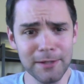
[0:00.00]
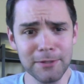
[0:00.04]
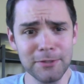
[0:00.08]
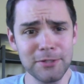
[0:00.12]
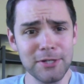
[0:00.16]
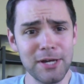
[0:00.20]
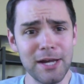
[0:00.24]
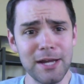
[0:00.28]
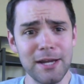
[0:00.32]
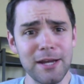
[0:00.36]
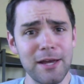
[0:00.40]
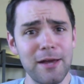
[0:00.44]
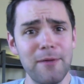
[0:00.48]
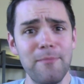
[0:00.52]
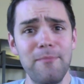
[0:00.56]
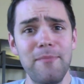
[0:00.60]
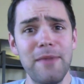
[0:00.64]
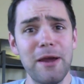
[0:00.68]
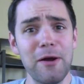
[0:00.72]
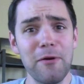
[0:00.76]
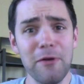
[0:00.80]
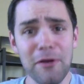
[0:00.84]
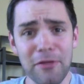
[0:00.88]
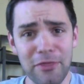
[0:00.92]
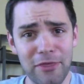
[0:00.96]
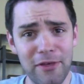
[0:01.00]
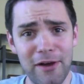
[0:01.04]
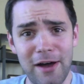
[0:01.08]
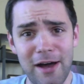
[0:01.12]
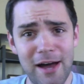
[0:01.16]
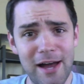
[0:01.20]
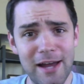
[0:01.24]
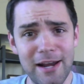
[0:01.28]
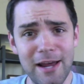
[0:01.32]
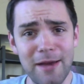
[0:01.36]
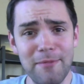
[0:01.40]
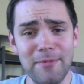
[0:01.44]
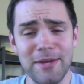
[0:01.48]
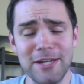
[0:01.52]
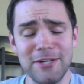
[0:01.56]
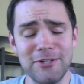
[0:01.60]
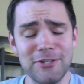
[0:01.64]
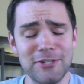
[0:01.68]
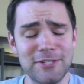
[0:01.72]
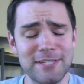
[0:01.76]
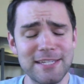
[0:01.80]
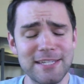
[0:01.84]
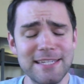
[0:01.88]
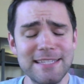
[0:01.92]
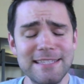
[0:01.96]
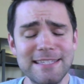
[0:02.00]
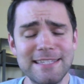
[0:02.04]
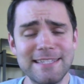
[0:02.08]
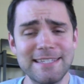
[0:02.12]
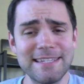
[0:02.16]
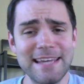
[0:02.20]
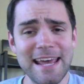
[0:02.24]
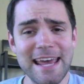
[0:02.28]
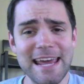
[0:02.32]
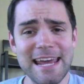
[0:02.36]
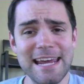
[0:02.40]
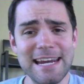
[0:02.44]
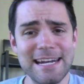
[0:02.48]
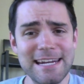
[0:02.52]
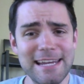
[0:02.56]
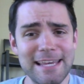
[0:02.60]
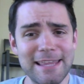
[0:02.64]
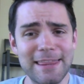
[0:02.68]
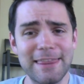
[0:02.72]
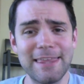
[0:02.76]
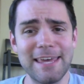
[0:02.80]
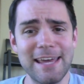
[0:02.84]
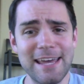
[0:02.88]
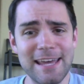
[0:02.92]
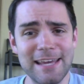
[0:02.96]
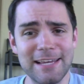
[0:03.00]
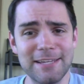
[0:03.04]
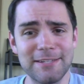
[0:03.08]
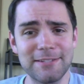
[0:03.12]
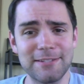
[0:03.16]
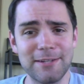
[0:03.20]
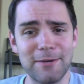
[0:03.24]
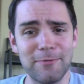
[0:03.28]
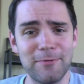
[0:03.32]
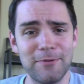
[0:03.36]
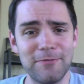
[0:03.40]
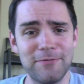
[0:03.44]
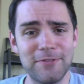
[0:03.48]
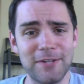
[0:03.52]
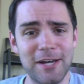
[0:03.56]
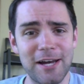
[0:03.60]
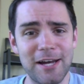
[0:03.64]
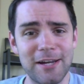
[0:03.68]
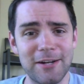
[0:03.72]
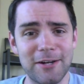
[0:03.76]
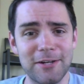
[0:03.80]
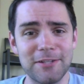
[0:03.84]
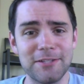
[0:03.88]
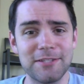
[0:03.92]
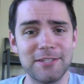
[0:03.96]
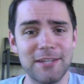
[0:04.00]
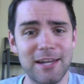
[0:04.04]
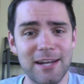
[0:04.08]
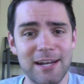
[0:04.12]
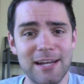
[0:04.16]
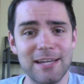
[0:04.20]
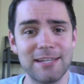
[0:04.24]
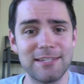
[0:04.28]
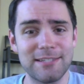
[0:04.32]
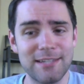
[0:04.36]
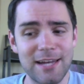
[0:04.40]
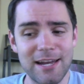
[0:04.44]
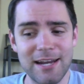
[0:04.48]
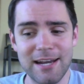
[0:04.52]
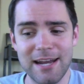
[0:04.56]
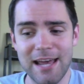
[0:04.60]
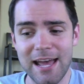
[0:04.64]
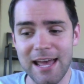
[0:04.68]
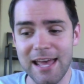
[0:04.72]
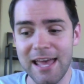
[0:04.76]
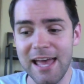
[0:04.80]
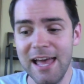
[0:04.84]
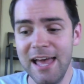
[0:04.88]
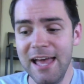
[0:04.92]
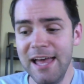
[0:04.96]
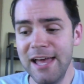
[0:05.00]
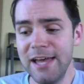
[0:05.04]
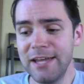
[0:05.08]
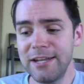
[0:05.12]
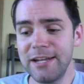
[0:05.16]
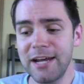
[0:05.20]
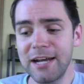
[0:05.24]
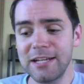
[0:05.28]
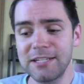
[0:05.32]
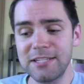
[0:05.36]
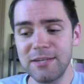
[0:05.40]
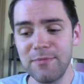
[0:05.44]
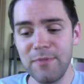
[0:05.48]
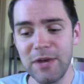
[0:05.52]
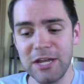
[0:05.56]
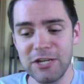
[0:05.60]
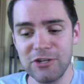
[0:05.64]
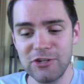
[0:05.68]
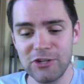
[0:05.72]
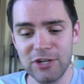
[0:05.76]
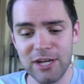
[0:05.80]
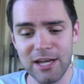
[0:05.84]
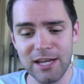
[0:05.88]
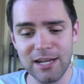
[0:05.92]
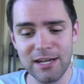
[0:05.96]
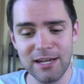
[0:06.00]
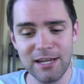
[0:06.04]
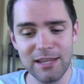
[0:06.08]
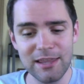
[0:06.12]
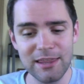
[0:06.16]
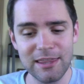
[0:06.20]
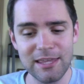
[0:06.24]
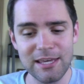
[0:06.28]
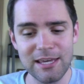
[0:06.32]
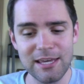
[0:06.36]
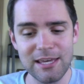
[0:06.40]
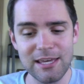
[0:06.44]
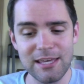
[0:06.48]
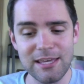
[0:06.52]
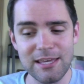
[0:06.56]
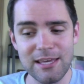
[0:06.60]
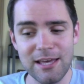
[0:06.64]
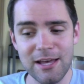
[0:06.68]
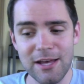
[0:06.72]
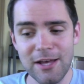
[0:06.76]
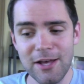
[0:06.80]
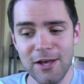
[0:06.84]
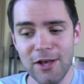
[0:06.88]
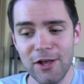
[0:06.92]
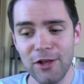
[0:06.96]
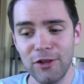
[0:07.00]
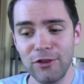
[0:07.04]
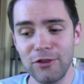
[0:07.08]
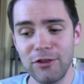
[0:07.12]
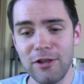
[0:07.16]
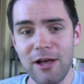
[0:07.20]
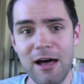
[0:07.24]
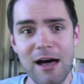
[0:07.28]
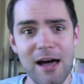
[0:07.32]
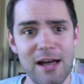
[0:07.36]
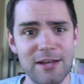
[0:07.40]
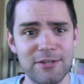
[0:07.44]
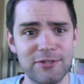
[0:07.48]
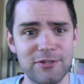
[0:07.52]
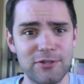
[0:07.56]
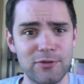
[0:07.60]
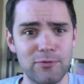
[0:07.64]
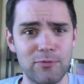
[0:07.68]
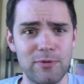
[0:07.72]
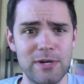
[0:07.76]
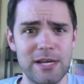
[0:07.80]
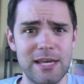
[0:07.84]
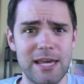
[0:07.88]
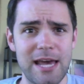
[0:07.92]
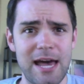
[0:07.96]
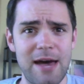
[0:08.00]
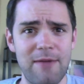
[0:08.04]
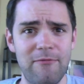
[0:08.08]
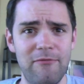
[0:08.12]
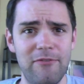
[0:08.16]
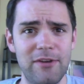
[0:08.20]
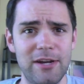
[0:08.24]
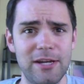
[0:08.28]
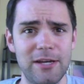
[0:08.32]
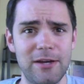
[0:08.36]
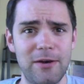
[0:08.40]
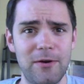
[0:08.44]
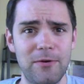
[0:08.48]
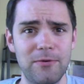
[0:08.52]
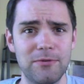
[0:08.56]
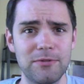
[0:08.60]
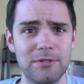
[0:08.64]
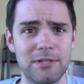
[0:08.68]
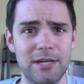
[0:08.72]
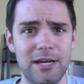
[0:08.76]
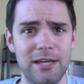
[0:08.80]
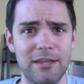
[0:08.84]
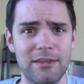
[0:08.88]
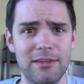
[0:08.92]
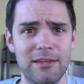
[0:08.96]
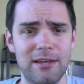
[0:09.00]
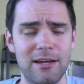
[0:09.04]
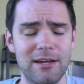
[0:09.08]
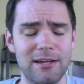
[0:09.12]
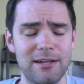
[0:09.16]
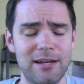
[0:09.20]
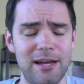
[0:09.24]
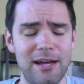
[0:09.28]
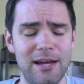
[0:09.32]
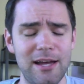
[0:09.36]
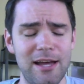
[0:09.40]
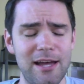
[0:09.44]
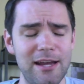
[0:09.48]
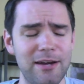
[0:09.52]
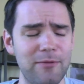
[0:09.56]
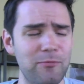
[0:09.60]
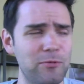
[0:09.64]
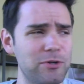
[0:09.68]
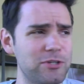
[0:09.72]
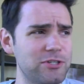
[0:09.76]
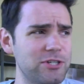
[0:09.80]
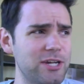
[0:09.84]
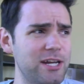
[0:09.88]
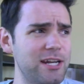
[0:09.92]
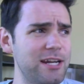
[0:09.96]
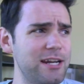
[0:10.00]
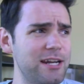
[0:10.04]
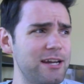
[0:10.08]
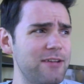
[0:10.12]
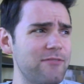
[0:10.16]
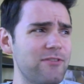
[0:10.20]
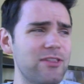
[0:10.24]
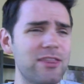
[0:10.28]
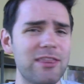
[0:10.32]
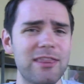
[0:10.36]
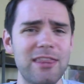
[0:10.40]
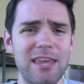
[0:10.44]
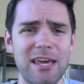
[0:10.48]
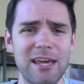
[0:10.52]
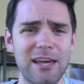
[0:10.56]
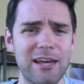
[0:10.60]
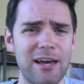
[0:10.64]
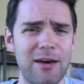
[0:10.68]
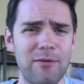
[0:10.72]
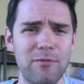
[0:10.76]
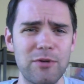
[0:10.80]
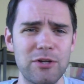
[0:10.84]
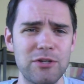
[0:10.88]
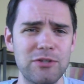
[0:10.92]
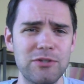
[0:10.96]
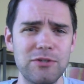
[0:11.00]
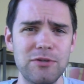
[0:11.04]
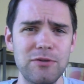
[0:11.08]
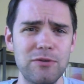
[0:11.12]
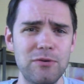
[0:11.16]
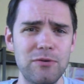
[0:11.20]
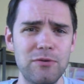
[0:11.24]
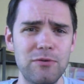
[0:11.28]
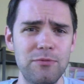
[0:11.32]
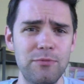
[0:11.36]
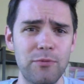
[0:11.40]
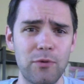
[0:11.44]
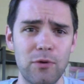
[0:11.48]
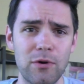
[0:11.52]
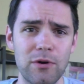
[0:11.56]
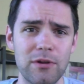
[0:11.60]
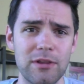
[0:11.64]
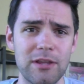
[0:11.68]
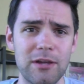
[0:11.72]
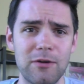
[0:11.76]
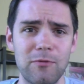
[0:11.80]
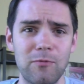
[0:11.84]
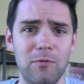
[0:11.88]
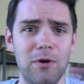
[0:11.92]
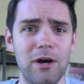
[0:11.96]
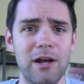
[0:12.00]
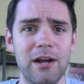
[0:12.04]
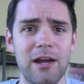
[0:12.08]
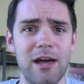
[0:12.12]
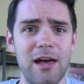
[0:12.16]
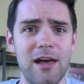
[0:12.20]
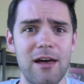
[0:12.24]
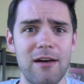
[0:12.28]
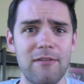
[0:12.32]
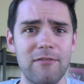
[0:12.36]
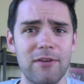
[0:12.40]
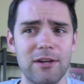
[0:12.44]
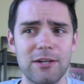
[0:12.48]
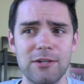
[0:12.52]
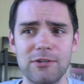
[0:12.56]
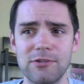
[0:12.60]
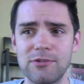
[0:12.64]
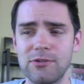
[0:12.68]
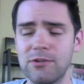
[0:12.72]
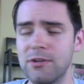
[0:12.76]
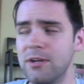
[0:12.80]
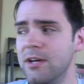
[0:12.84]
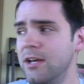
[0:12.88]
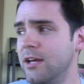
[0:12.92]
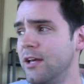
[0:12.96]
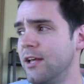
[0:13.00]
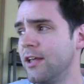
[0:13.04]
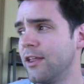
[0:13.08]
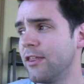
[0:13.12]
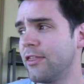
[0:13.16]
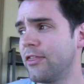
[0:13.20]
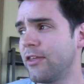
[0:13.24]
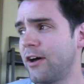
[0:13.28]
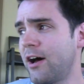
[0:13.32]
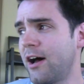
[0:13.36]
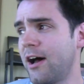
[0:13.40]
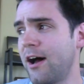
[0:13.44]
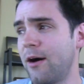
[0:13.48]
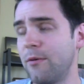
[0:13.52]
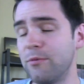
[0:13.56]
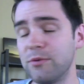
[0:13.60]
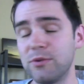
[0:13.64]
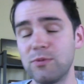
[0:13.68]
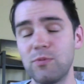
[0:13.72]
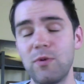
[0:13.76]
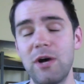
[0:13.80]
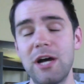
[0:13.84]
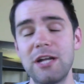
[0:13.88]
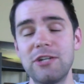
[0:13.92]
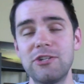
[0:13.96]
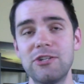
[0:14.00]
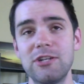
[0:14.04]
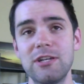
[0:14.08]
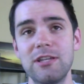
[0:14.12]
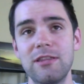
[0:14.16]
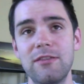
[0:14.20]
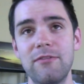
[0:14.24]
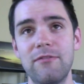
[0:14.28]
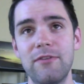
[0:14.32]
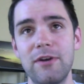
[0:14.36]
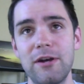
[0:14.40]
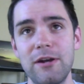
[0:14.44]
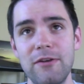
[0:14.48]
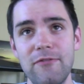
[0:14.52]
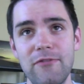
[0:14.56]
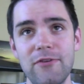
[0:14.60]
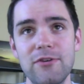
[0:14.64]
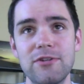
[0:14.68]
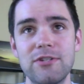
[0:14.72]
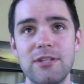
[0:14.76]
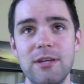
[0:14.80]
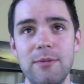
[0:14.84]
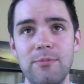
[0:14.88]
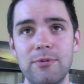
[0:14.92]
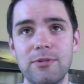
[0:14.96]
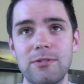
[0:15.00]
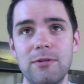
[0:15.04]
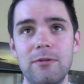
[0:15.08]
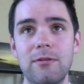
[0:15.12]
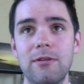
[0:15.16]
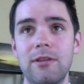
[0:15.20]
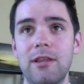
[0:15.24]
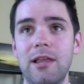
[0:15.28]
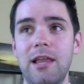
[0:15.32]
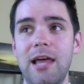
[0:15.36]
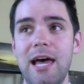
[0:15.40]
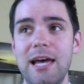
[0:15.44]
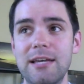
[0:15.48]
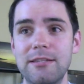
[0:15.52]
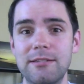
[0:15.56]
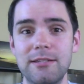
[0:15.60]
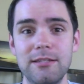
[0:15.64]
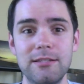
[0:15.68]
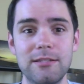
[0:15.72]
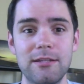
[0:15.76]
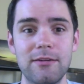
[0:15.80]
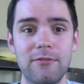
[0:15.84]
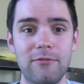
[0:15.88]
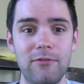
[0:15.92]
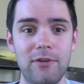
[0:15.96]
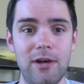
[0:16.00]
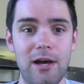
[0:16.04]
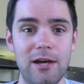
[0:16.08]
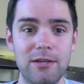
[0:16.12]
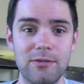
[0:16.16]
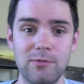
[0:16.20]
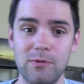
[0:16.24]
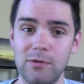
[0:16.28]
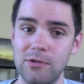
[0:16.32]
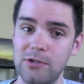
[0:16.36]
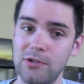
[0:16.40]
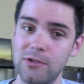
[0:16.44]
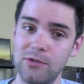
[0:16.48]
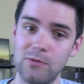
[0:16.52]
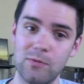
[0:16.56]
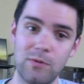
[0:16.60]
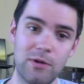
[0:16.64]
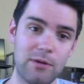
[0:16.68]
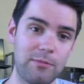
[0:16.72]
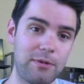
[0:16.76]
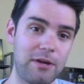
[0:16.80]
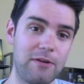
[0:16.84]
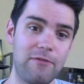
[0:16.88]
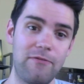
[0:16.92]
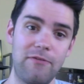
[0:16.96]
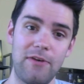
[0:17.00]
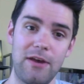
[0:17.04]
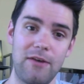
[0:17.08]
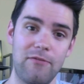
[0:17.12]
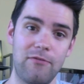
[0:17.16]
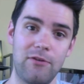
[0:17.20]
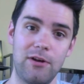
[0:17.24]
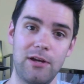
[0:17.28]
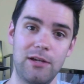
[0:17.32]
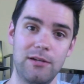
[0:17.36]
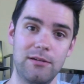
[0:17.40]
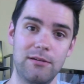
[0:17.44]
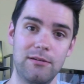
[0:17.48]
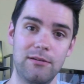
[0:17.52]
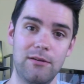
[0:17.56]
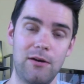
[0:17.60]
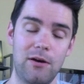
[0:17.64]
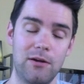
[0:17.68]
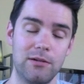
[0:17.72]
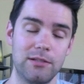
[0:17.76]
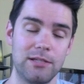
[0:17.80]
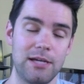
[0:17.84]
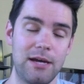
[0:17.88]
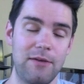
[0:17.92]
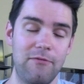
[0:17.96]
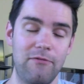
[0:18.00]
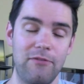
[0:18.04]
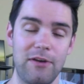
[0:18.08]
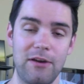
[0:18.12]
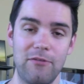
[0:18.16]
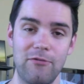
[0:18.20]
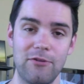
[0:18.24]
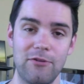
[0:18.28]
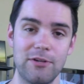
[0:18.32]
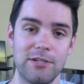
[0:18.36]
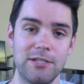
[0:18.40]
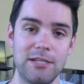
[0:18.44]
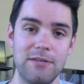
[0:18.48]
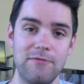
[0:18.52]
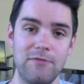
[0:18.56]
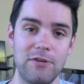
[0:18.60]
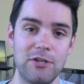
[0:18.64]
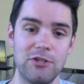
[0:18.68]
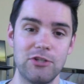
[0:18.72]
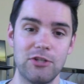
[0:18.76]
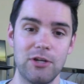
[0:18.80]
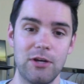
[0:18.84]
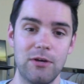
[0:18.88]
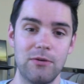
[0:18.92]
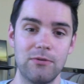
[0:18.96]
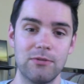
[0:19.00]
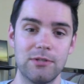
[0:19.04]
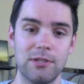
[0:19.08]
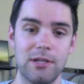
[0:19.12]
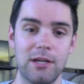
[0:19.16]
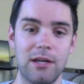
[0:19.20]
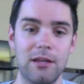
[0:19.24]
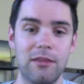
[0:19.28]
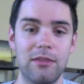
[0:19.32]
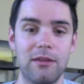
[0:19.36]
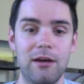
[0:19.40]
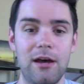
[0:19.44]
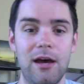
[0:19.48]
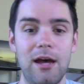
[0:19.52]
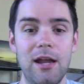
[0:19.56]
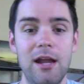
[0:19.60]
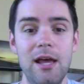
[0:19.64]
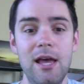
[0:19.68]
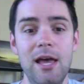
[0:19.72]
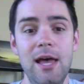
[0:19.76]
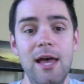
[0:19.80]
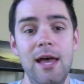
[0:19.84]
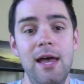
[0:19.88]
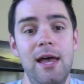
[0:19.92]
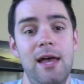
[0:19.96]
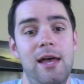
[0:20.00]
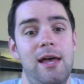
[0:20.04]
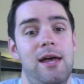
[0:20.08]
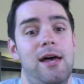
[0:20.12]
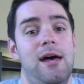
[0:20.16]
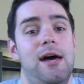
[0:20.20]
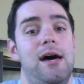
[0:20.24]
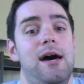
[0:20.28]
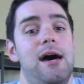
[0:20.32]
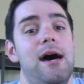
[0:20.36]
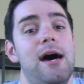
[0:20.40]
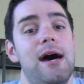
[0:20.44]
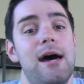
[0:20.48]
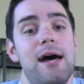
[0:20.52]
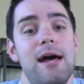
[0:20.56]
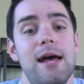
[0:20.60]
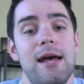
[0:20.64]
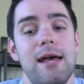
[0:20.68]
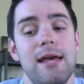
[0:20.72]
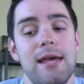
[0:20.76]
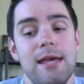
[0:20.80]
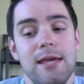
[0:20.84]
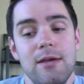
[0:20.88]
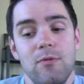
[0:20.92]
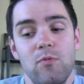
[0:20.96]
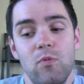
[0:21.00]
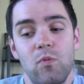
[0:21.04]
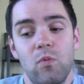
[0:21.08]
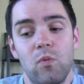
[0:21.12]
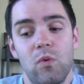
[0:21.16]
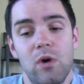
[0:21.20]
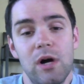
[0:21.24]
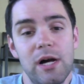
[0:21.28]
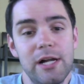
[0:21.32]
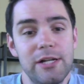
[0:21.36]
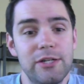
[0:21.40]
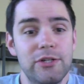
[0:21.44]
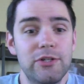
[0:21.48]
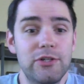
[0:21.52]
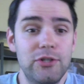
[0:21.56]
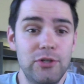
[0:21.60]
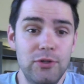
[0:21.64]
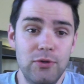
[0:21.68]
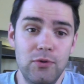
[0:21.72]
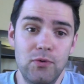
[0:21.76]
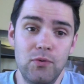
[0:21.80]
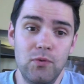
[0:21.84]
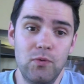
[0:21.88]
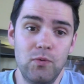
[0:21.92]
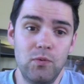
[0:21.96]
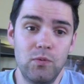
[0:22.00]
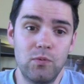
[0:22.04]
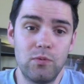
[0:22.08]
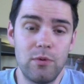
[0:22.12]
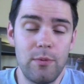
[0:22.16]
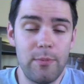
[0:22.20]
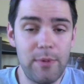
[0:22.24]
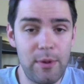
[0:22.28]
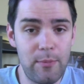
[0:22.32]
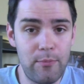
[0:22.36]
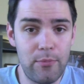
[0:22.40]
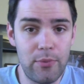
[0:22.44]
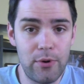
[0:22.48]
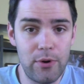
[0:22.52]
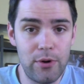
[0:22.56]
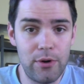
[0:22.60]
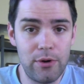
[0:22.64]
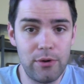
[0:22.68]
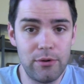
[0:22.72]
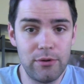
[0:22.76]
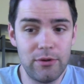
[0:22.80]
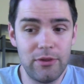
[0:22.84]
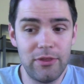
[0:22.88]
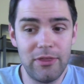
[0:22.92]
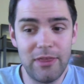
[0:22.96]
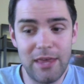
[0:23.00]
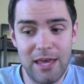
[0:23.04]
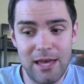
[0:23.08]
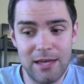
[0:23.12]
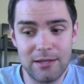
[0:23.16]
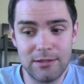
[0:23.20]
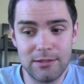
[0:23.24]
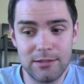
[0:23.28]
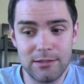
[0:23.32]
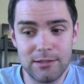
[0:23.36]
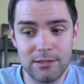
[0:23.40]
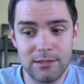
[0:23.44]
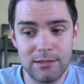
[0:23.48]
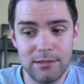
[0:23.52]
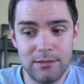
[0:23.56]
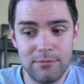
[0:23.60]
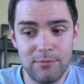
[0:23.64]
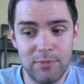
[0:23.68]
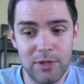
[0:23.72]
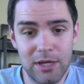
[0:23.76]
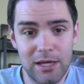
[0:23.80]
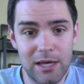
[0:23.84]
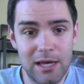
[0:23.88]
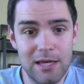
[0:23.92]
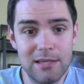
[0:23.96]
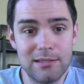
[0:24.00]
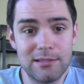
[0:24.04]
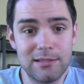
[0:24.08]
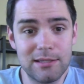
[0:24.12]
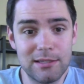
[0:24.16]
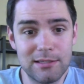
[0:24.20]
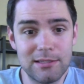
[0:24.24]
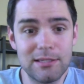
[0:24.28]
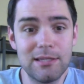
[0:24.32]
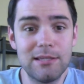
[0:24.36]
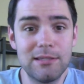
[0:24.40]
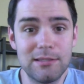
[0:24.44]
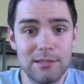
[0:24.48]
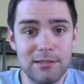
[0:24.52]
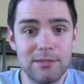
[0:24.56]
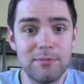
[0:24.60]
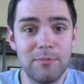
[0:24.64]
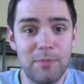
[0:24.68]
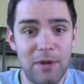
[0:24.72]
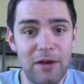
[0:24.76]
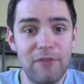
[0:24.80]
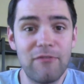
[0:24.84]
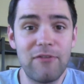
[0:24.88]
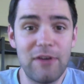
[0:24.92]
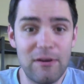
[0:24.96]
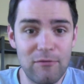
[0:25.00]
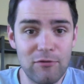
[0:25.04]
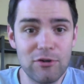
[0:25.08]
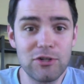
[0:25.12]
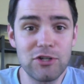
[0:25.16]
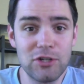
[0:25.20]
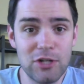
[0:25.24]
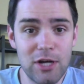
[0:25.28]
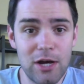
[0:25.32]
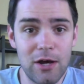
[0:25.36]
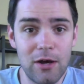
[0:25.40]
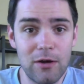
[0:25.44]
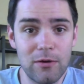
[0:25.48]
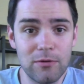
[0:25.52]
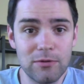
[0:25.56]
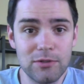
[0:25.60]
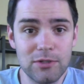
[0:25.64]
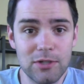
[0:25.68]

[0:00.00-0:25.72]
Done a marathon. I mean, just insane things that we've done on Sundae, Sunday. Not to mention the Lost recap videos, I, I, and which I didn't even think I would do more than one of. I just thought I was watching the very first episode of the last season of Lost, which is one of my favorite all-time favorite TV shows, and I thought I want to remember this because this is my favorite show.